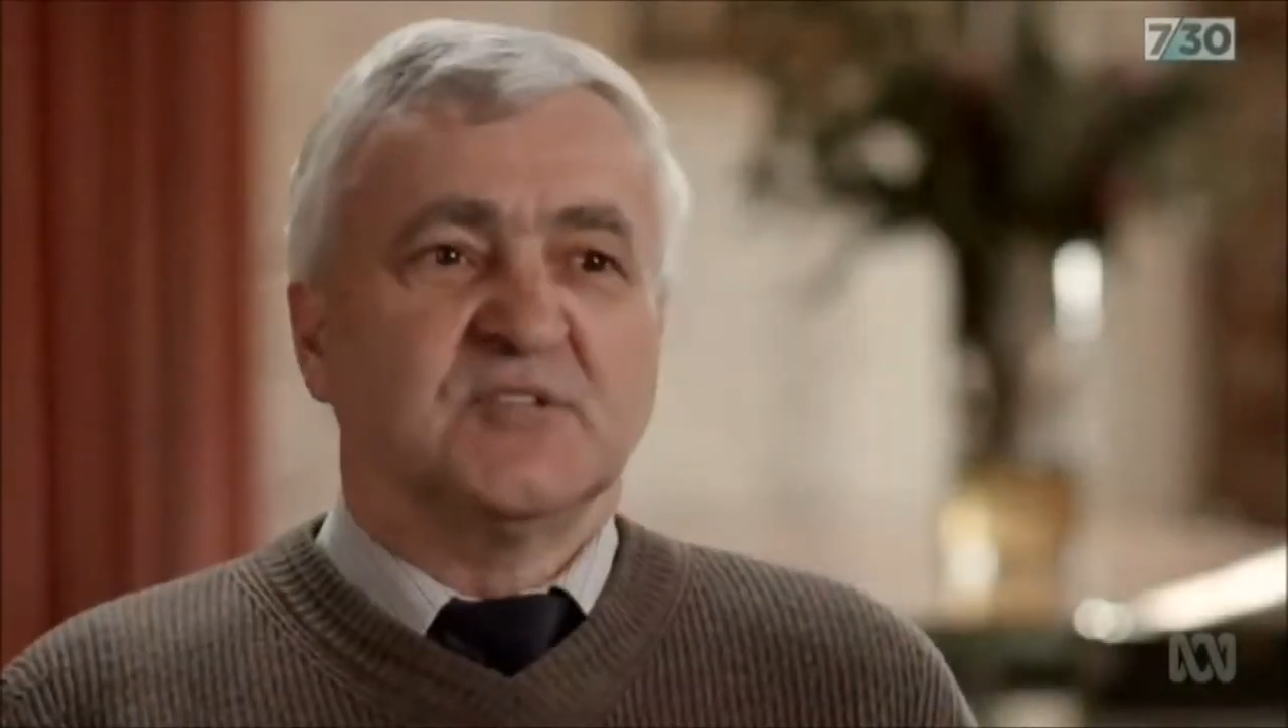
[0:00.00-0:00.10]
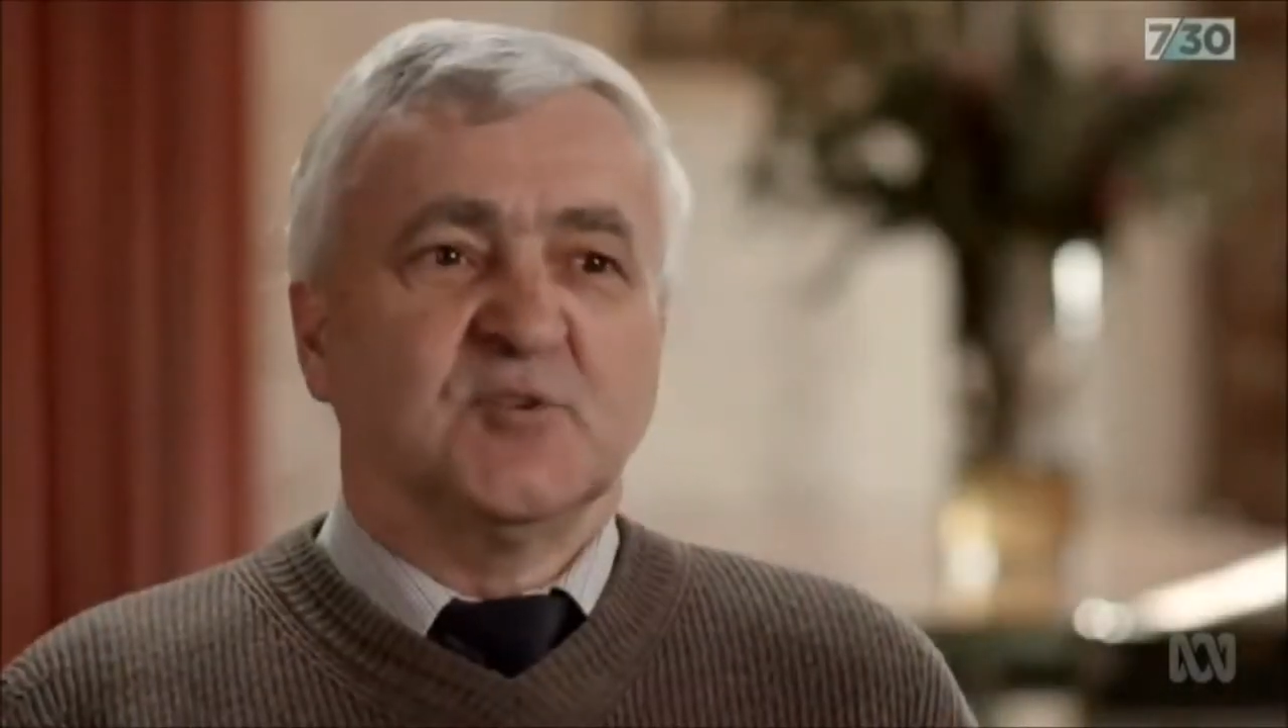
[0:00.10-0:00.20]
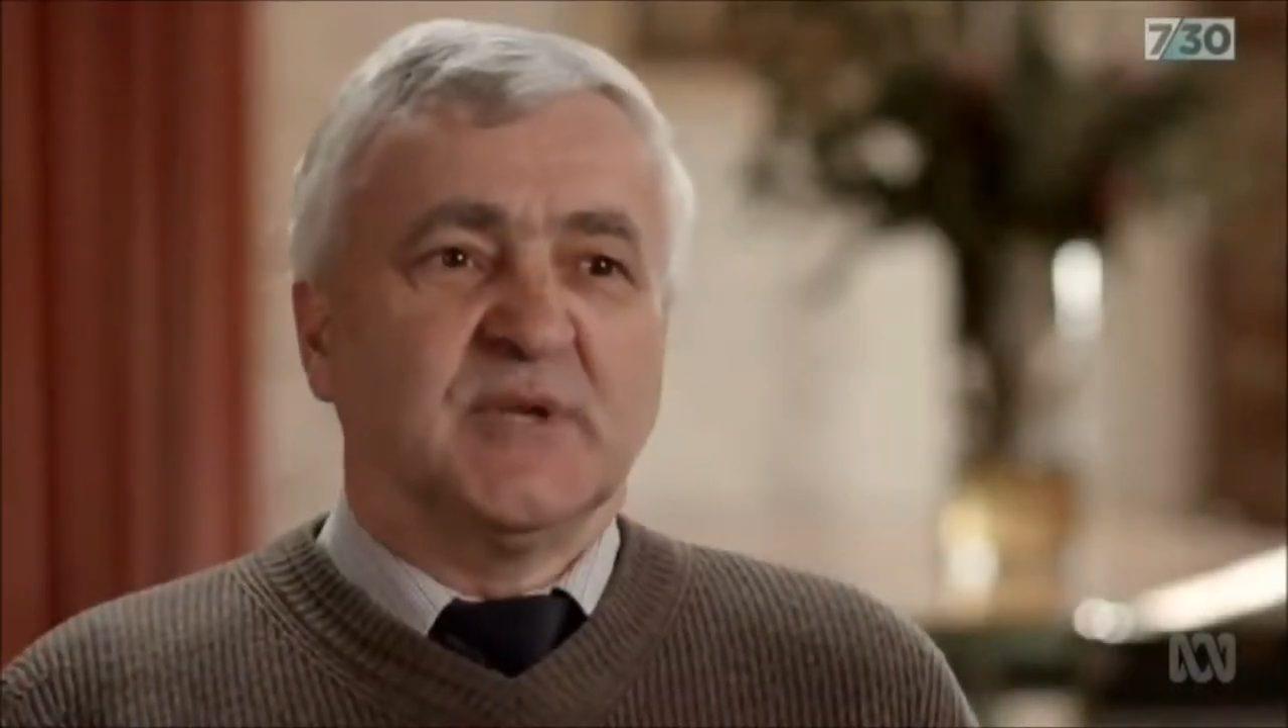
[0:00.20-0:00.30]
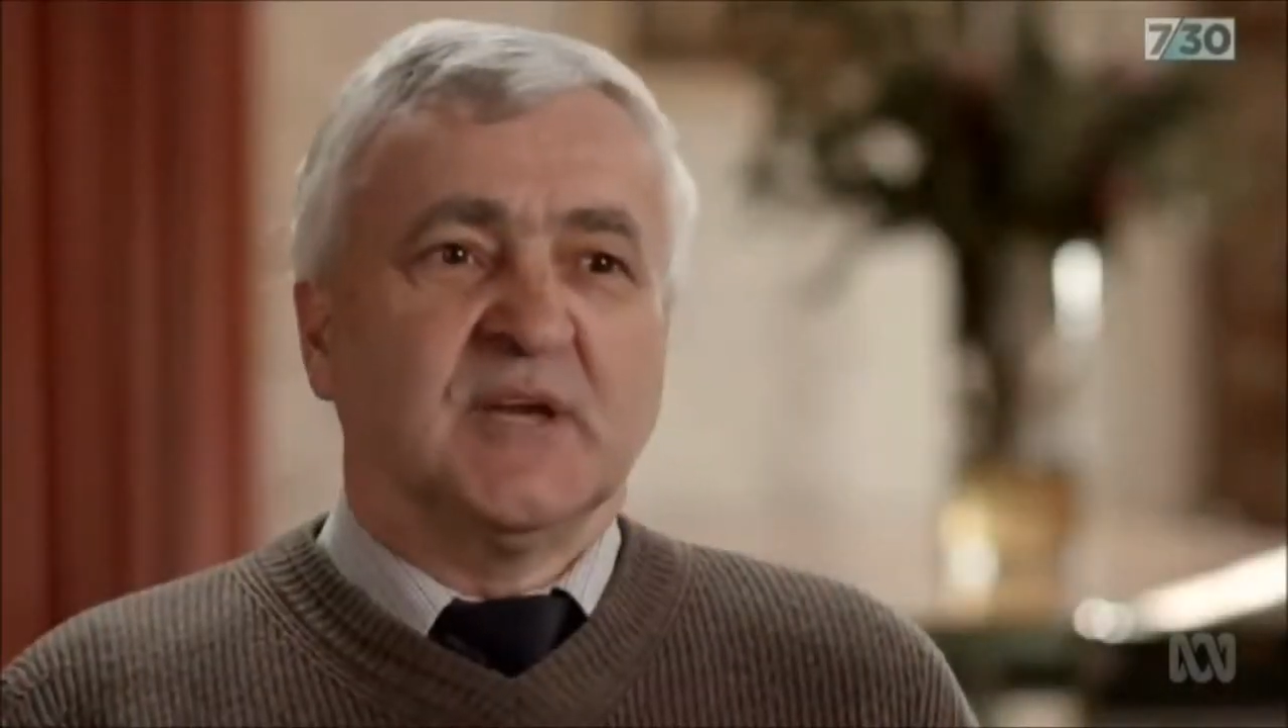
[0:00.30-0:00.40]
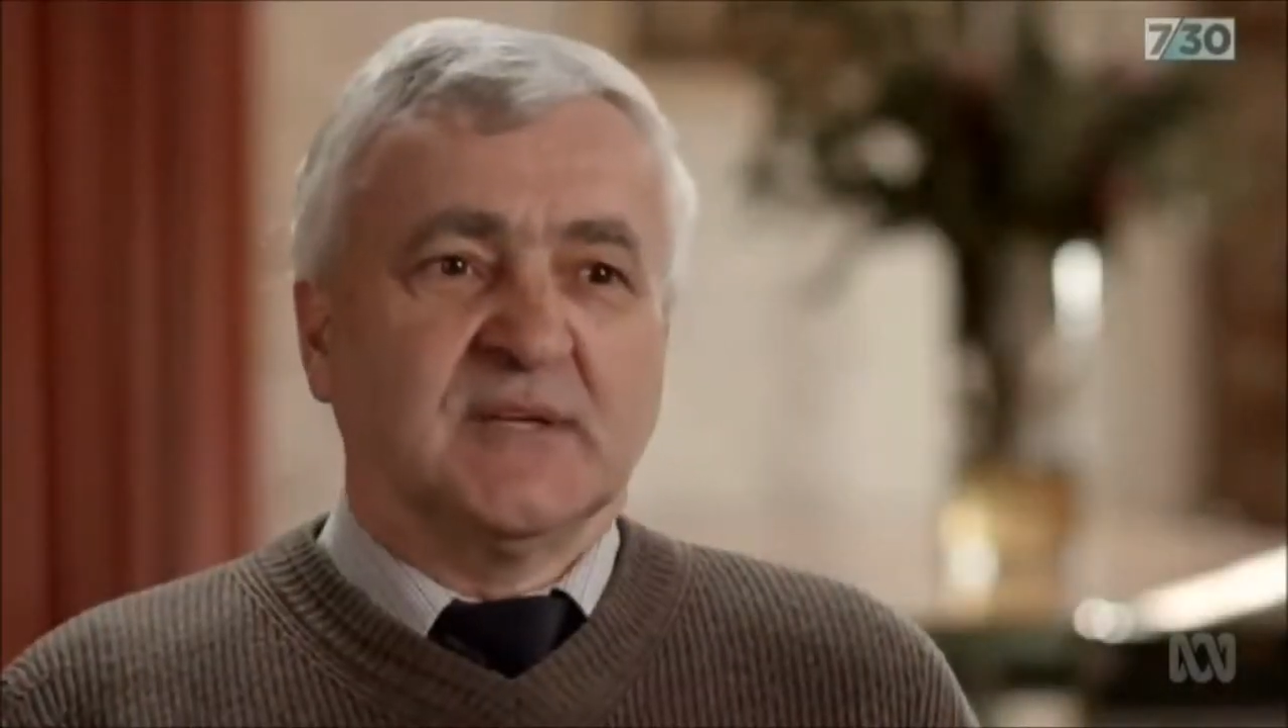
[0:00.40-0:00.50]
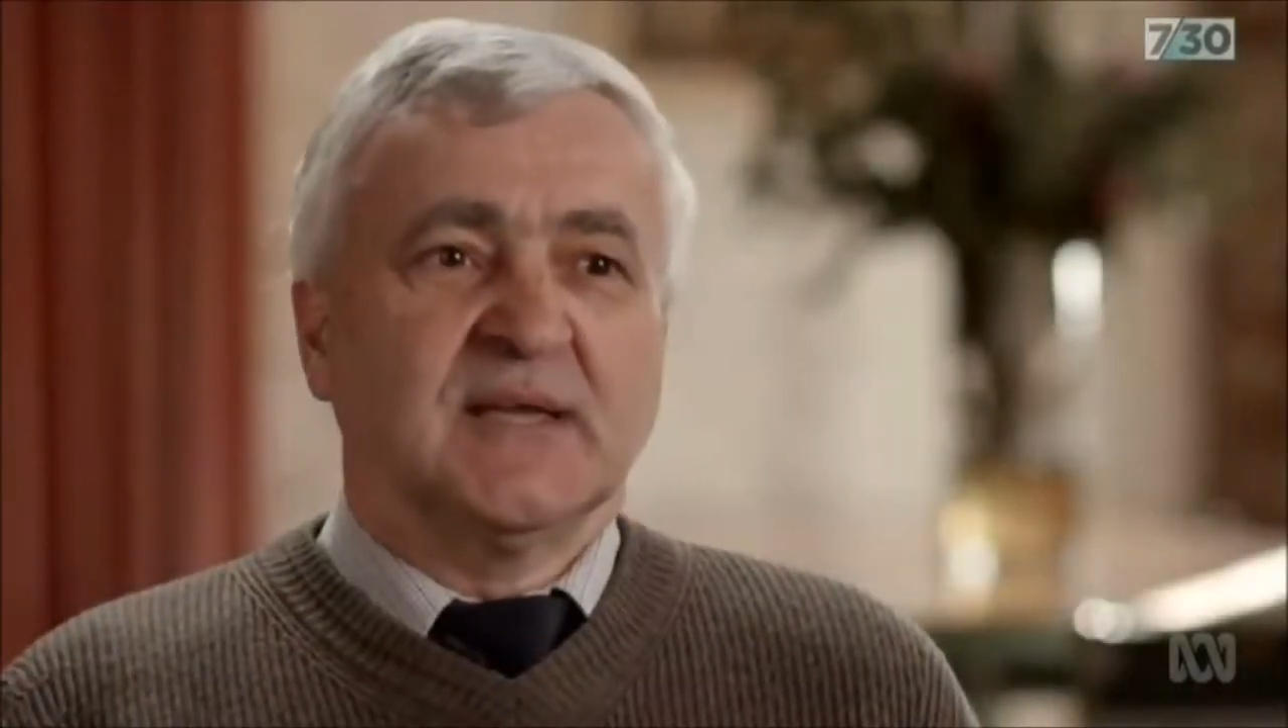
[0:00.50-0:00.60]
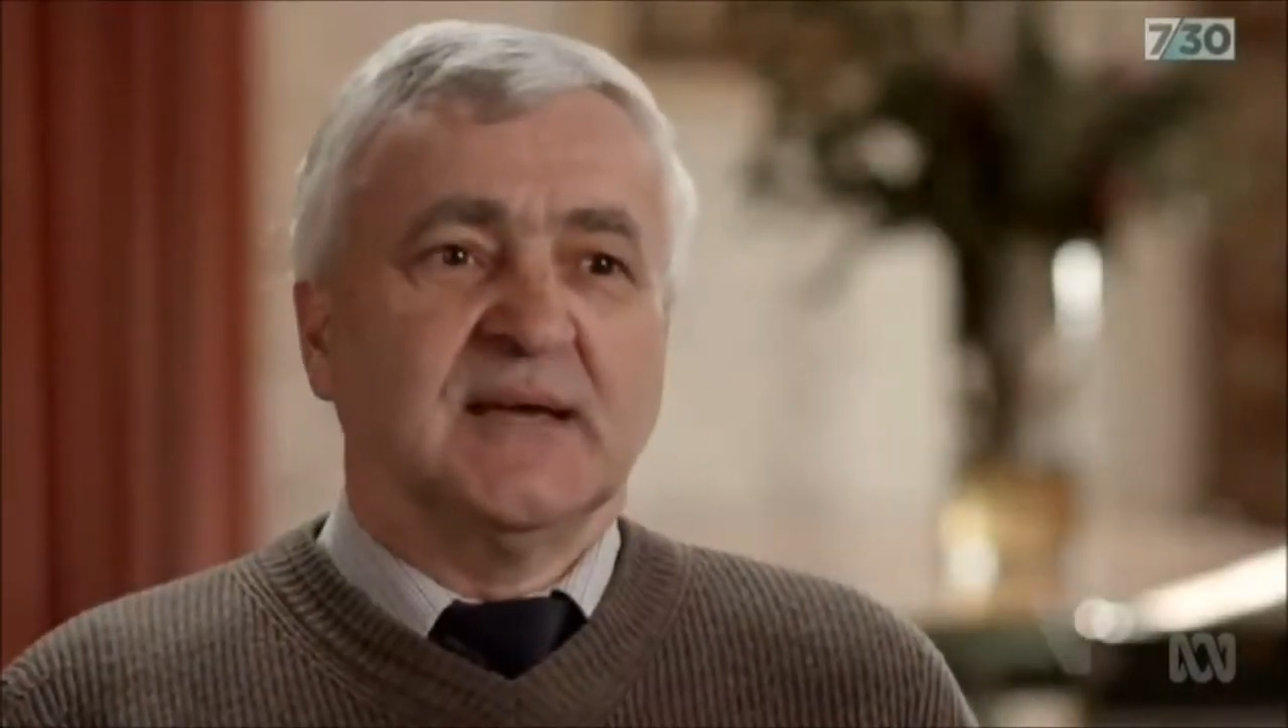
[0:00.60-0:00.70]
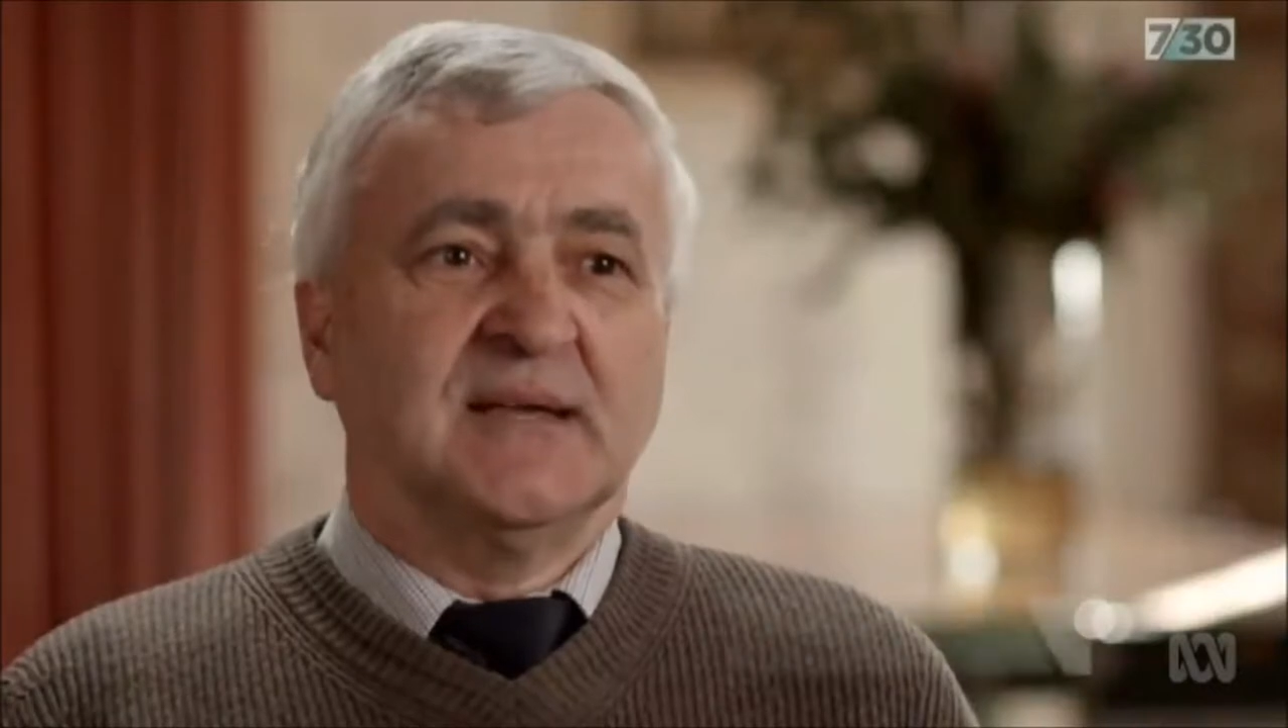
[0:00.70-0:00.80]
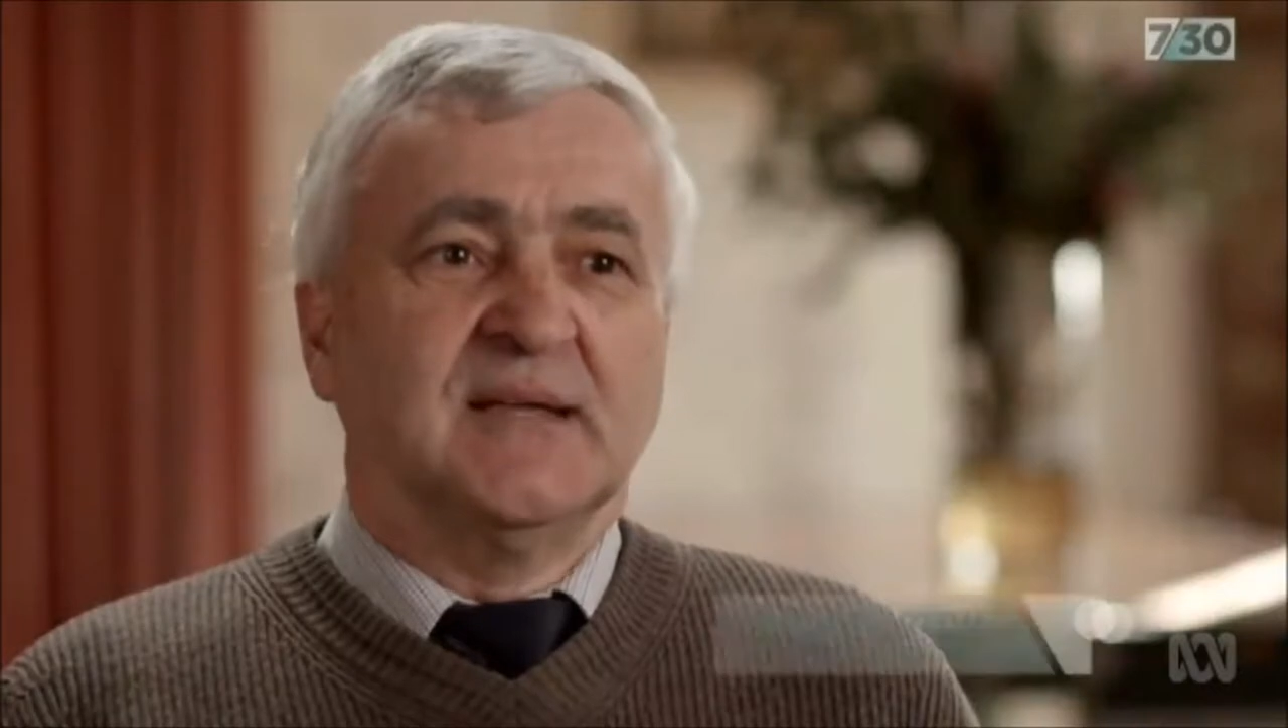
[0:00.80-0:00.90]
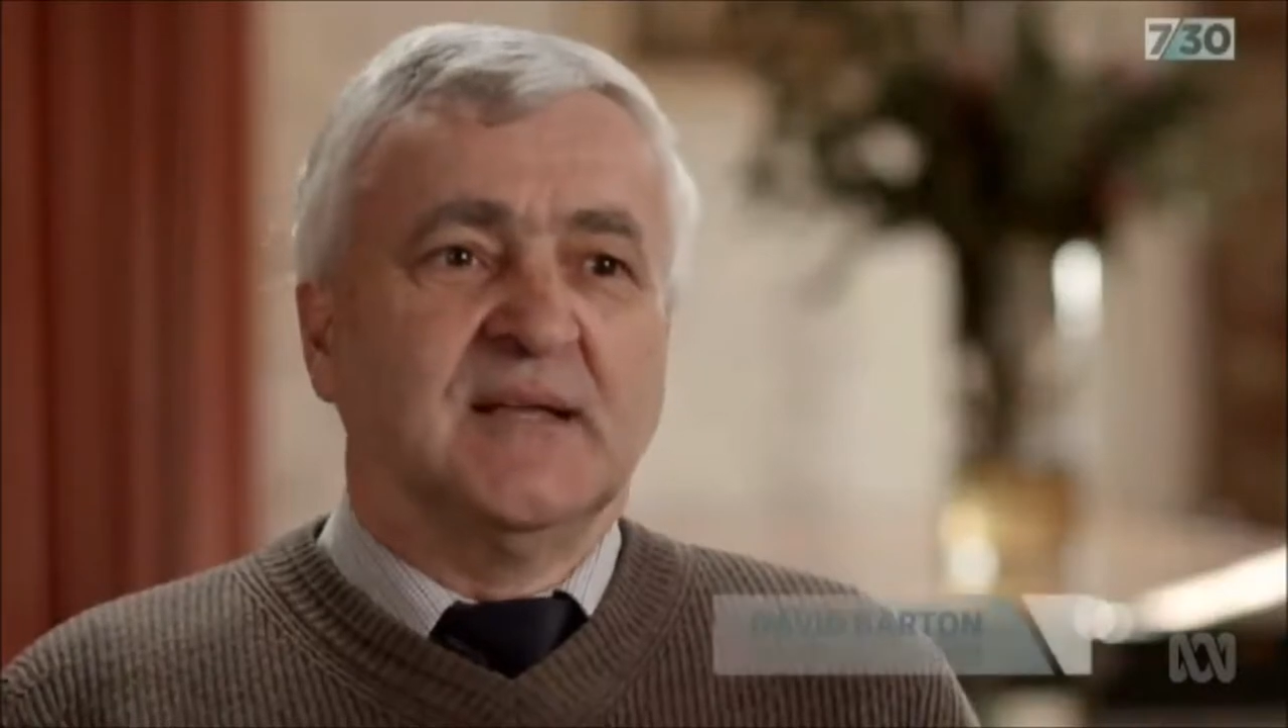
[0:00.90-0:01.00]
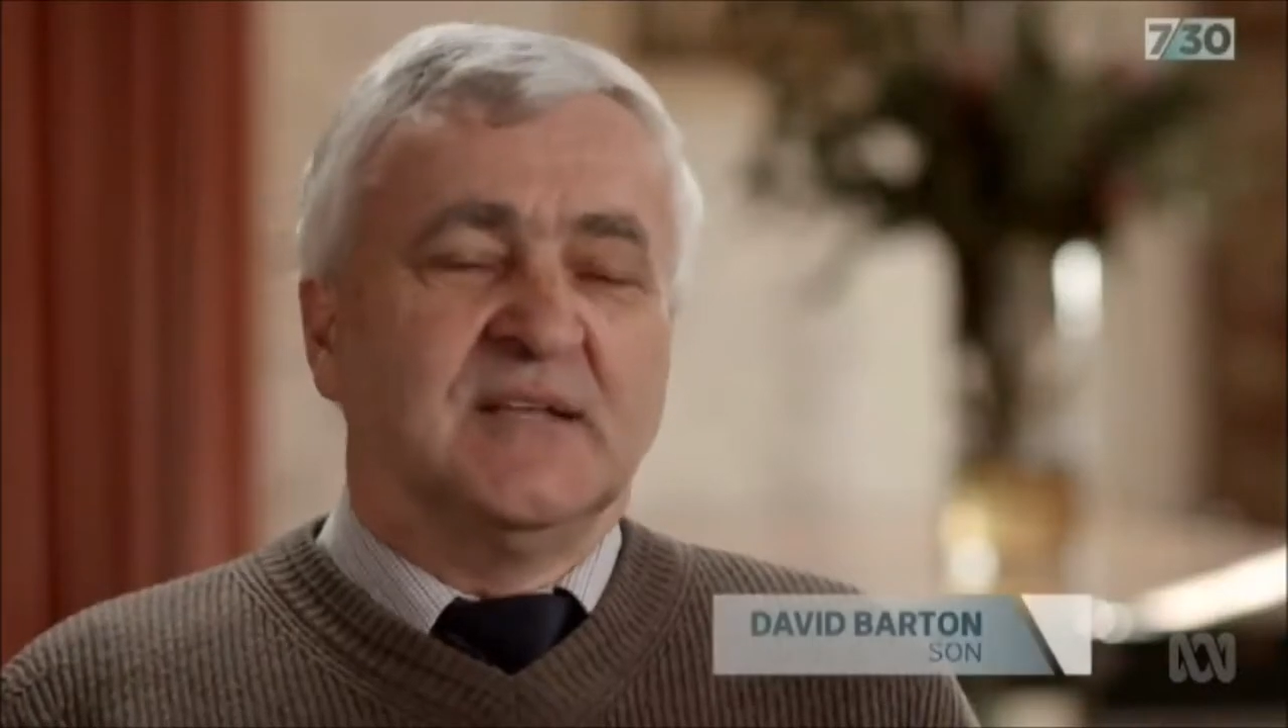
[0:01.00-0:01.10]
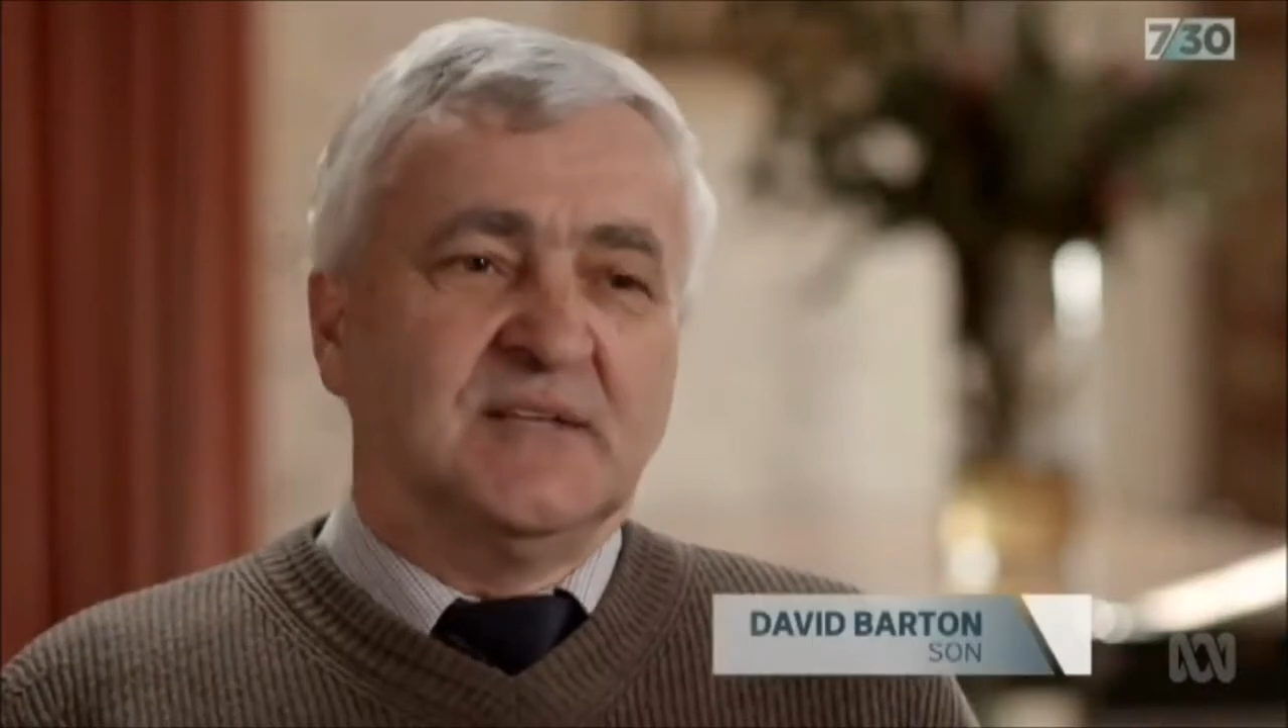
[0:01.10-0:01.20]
she'll be okay,